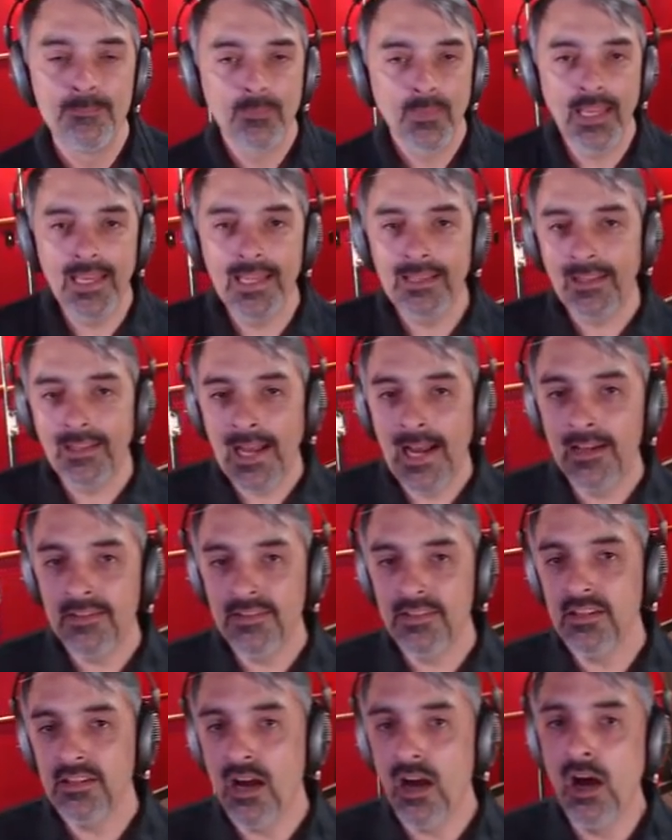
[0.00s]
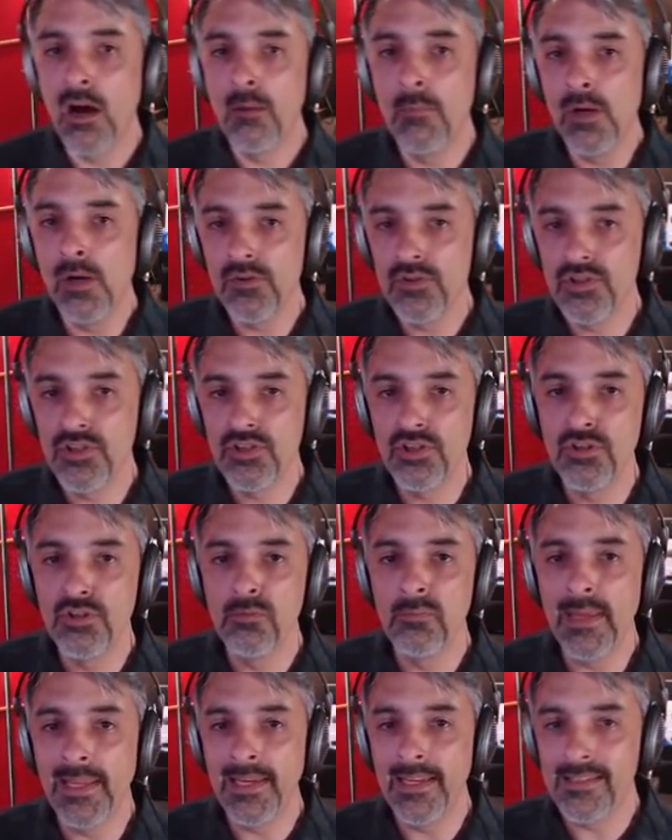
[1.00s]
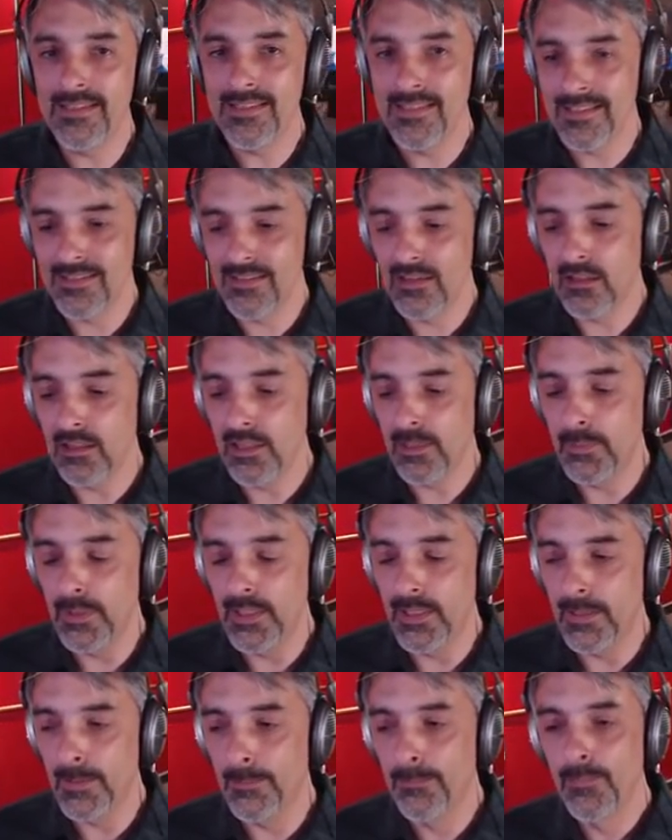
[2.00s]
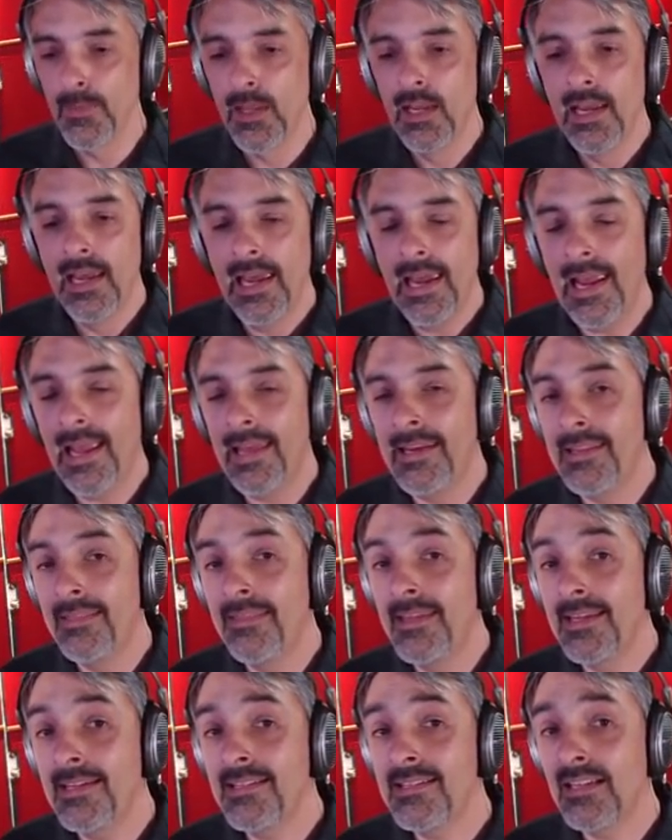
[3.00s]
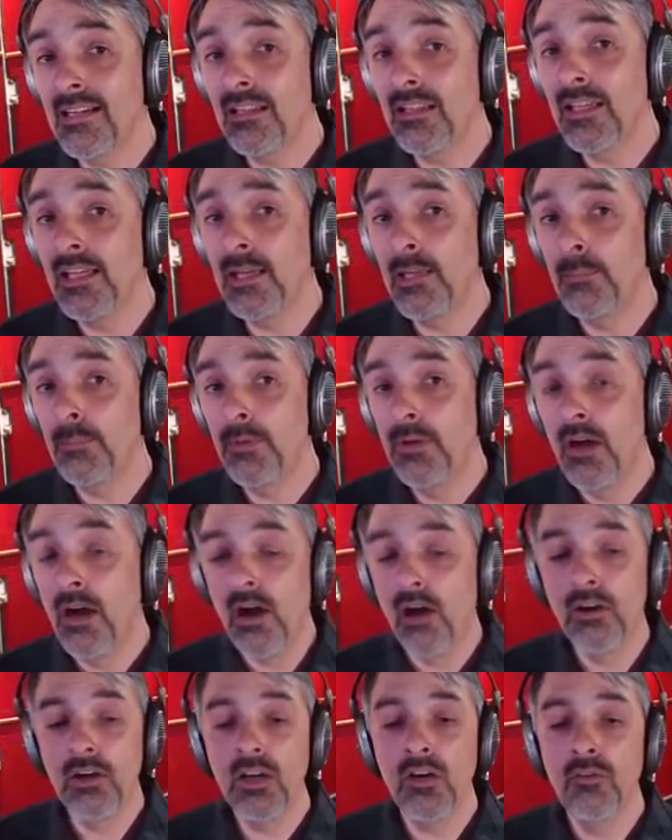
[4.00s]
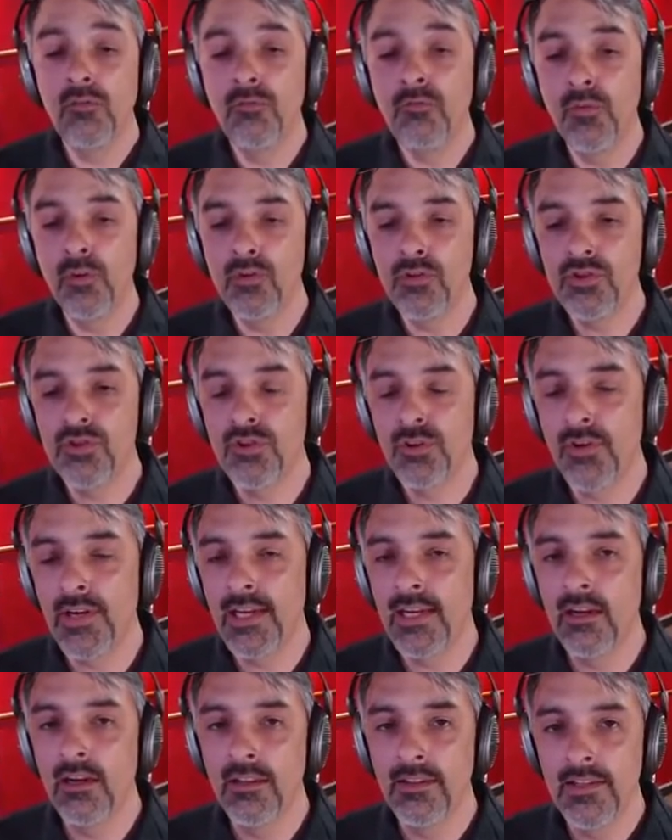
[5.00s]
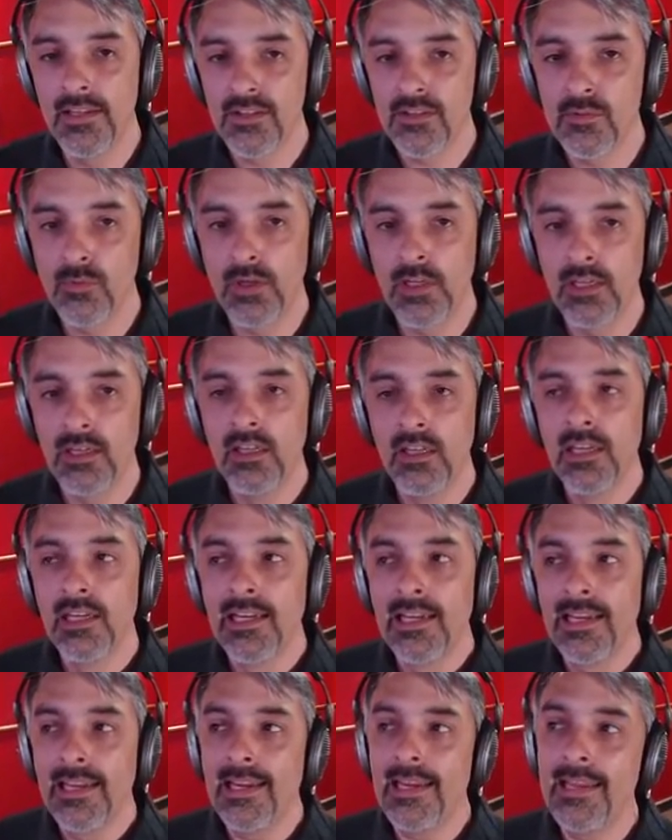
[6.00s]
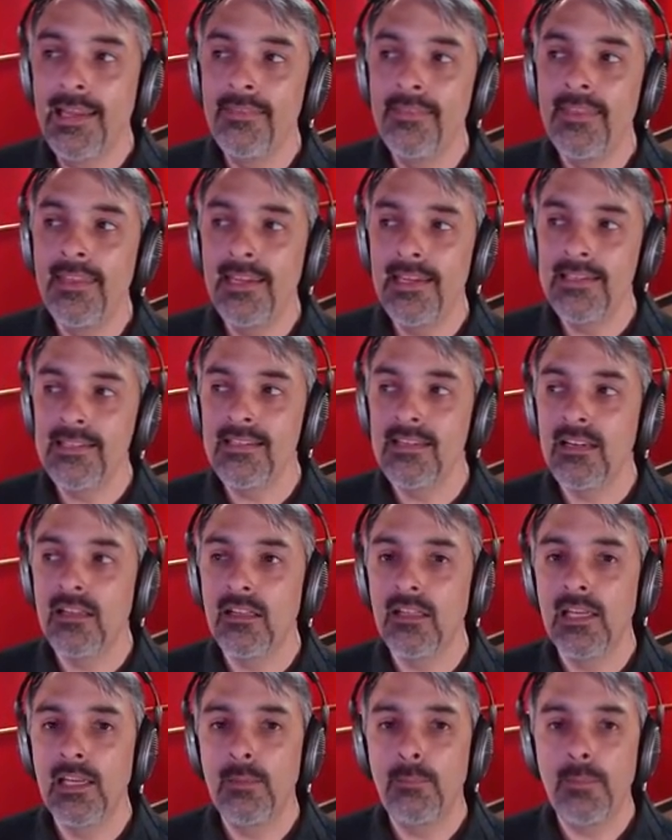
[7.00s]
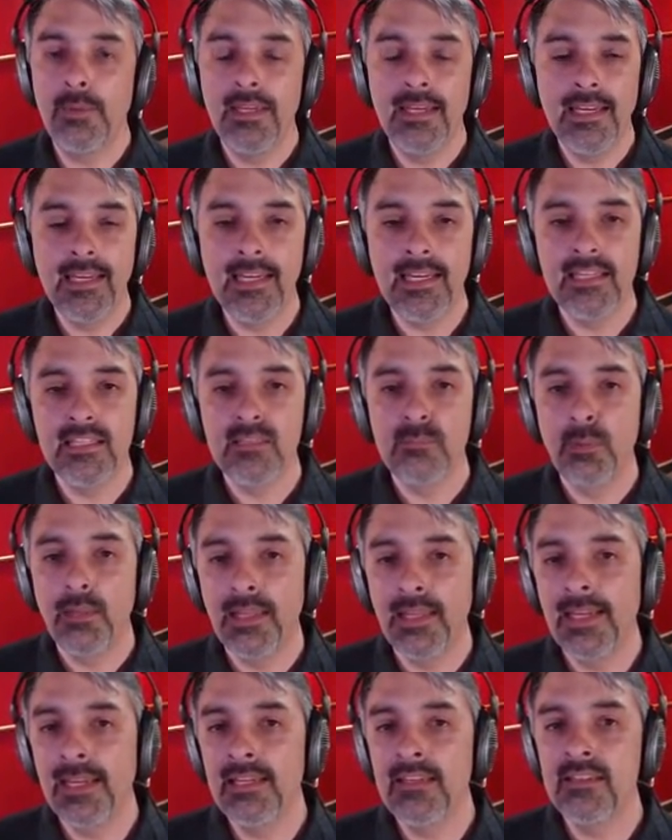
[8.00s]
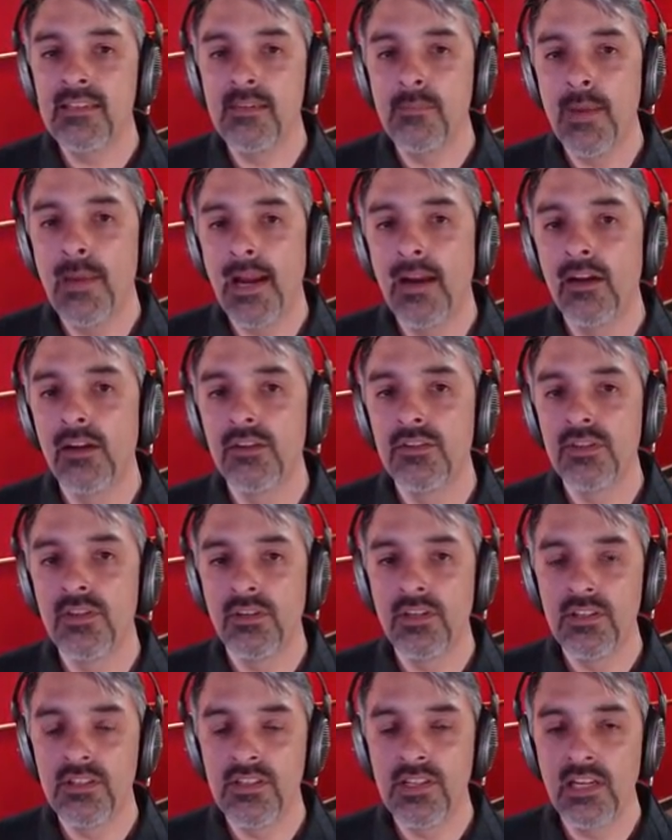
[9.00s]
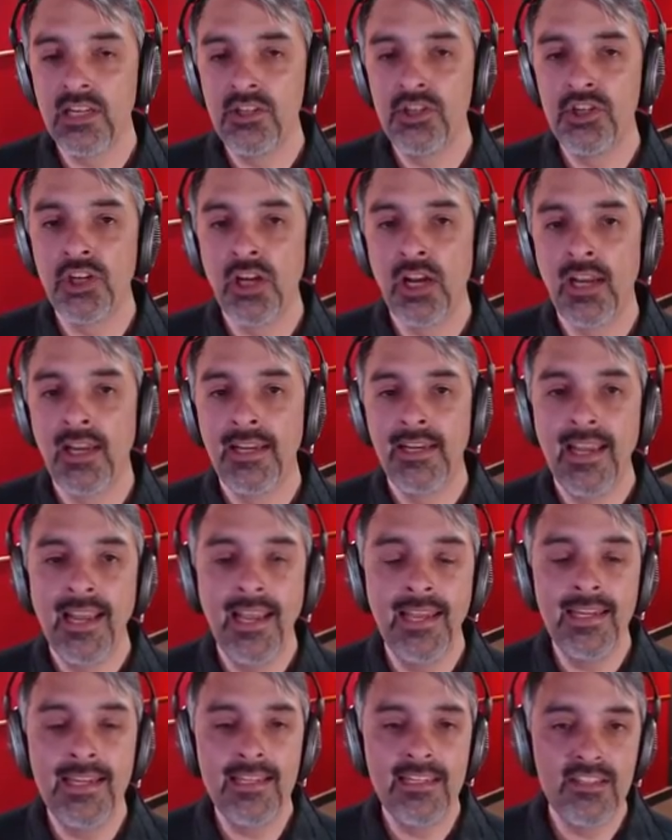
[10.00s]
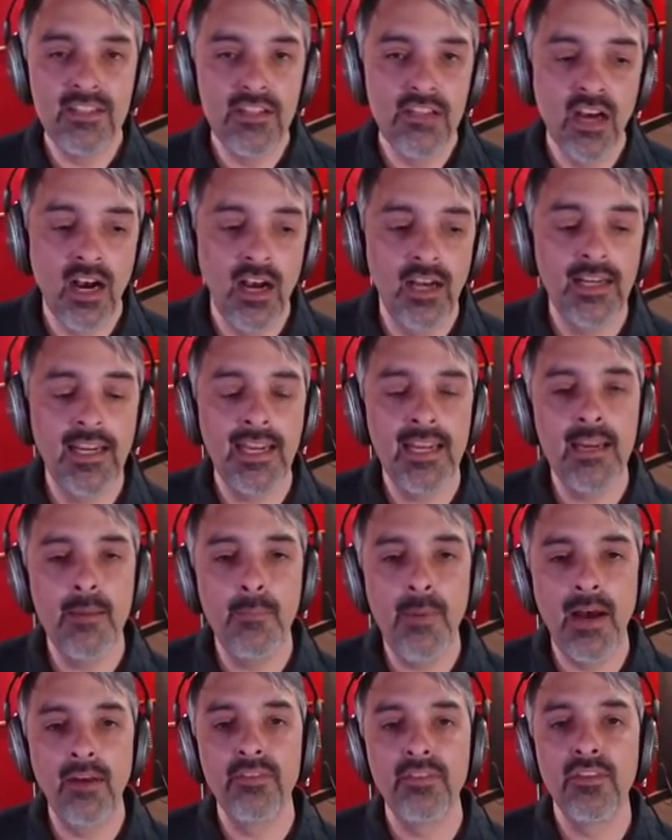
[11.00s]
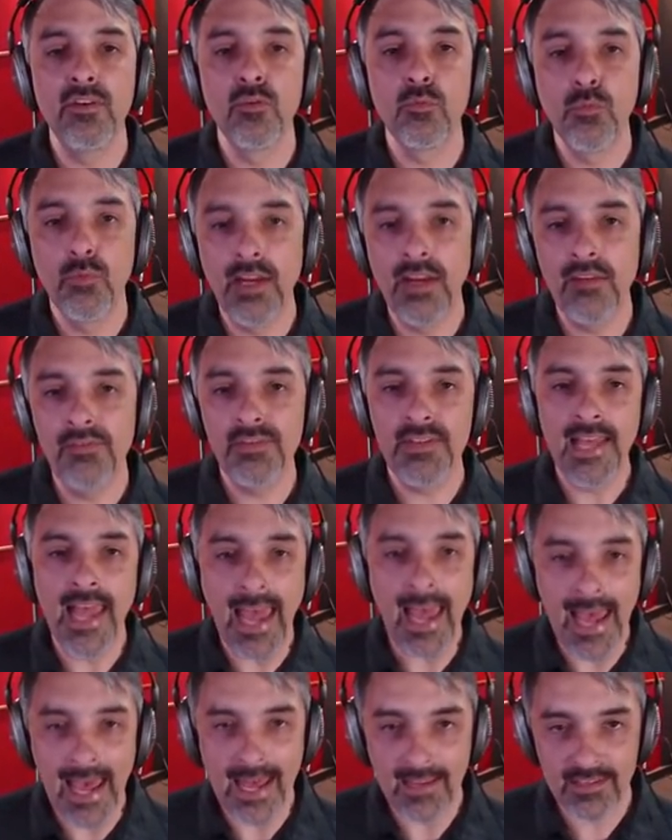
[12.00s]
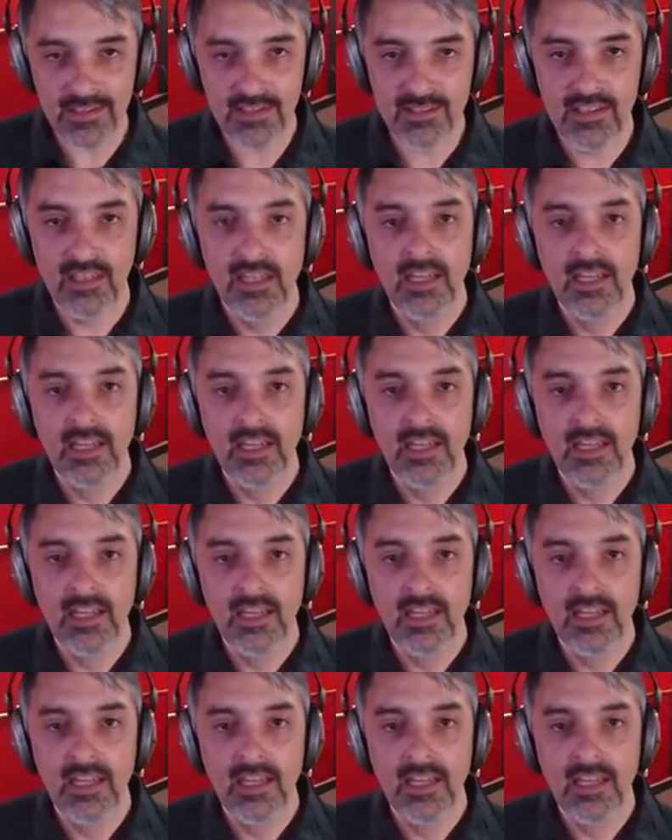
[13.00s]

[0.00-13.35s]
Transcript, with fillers: it lasts almost two minutes, this clip here. And in this clip, I'll go full screen on this one. In this clip, he's playing some Arizona Sunshine and he's talking about the Rift S.